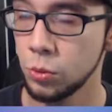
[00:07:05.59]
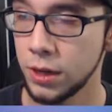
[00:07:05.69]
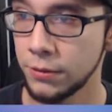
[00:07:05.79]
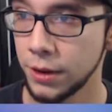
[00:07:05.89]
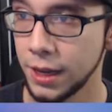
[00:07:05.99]

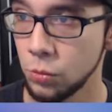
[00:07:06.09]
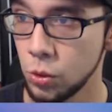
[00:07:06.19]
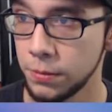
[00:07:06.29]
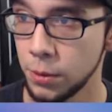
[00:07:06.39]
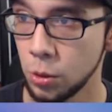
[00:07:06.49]
Whenever a
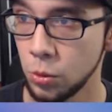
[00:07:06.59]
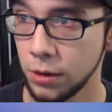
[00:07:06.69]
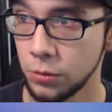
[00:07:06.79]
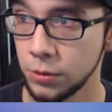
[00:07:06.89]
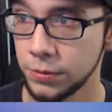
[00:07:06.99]
wolf or
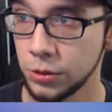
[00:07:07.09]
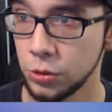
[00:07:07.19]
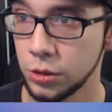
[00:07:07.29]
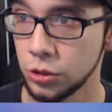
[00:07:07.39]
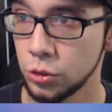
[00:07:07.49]
werewolf
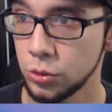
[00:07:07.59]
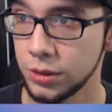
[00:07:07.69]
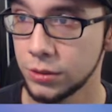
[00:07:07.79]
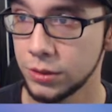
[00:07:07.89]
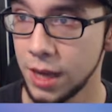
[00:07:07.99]
you control
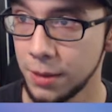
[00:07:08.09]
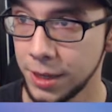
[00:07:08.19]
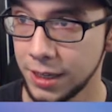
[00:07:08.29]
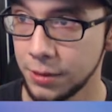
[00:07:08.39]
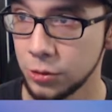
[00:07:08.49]
deals
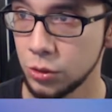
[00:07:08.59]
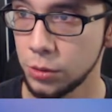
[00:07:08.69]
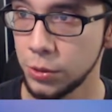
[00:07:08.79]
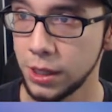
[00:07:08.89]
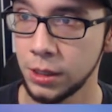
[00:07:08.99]
combat damage to a
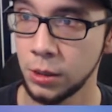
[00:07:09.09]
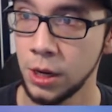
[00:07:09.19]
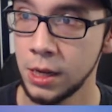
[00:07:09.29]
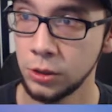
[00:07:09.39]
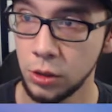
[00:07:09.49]
player,
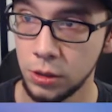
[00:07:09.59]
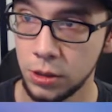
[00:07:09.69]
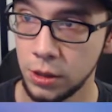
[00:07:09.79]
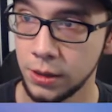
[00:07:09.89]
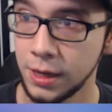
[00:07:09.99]
draw a
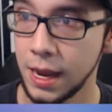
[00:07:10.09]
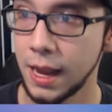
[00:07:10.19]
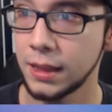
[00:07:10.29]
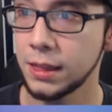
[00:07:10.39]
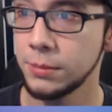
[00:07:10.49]
card.
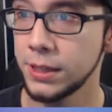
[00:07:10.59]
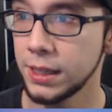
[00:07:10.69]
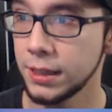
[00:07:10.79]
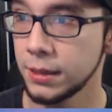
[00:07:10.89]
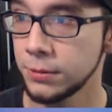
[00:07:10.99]
At the
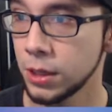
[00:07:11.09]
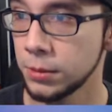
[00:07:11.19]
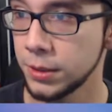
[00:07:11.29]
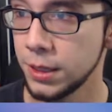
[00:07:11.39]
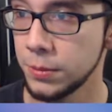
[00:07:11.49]
beginning of your
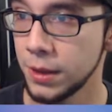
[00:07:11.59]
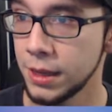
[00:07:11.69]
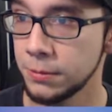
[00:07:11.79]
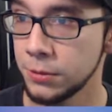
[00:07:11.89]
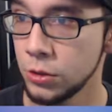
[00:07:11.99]
upkeep,
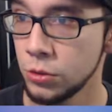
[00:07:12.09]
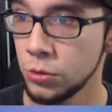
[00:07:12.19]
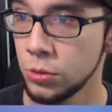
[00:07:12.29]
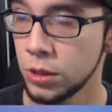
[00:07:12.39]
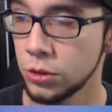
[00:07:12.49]
if
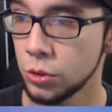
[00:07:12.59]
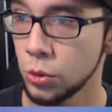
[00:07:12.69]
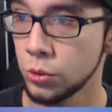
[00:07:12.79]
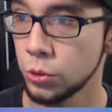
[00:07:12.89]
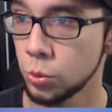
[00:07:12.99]
you
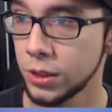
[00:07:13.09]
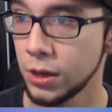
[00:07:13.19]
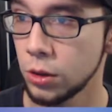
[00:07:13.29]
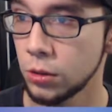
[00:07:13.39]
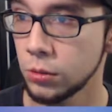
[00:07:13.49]
control 3
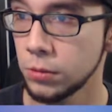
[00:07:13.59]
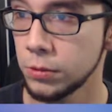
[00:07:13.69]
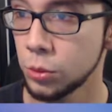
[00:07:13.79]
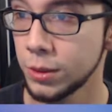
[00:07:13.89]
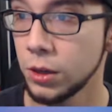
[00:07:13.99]

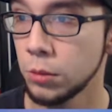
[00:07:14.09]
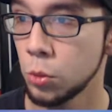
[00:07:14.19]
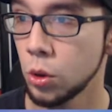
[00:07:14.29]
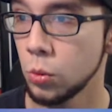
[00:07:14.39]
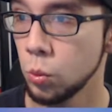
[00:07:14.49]
or
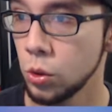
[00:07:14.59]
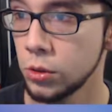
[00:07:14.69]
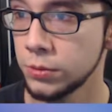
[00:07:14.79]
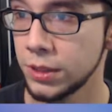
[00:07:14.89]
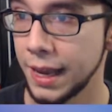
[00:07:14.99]
more
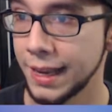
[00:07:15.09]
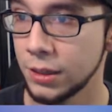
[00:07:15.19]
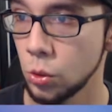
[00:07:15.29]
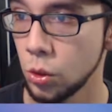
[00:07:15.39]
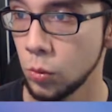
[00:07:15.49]
wolves
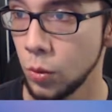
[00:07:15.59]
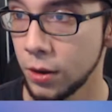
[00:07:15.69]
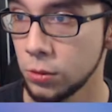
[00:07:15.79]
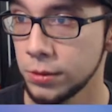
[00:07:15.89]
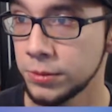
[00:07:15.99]
and or
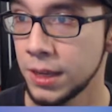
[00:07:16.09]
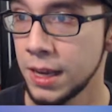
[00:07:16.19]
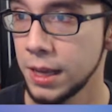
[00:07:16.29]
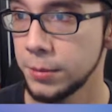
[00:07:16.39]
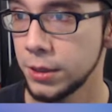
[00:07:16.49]
werewolves,
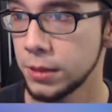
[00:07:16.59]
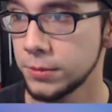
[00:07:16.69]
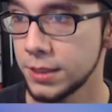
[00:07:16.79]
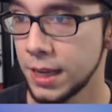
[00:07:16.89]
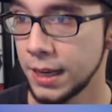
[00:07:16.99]
it
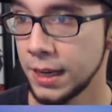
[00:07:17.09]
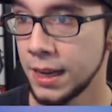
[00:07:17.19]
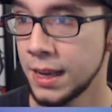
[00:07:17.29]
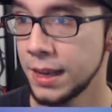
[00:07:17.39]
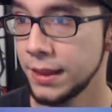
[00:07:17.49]
becomes night.
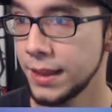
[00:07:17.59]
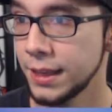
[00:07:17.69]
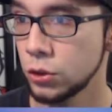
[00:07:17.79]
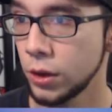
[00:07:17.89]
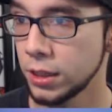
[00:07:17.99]

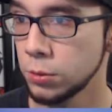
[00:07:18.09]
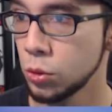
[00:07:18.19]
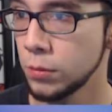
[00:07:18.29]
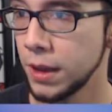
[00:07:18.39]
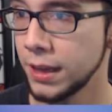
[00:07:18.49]
Then
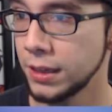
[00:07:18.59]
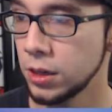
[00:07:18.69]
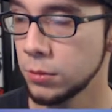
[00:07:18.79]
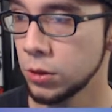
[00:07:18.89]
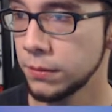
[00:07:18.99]
transform any
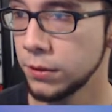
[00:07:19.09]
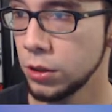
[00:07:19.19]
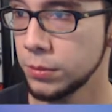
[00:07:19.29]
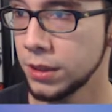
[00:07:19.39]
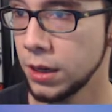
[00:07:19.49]
number of
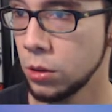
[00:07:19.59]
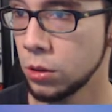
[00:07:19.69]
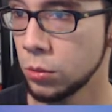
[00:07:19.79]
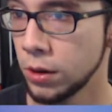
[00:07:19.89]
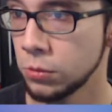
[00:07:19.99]
human
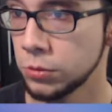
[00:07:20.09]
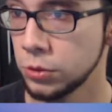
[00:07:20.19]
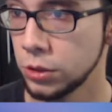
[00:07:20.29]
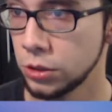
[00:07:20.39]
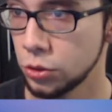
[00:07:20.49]
or
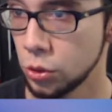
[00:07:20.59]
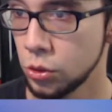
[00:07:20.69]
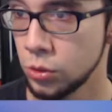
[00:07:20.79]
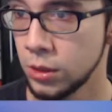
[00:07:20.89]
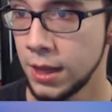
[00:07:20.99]
werewolves you control.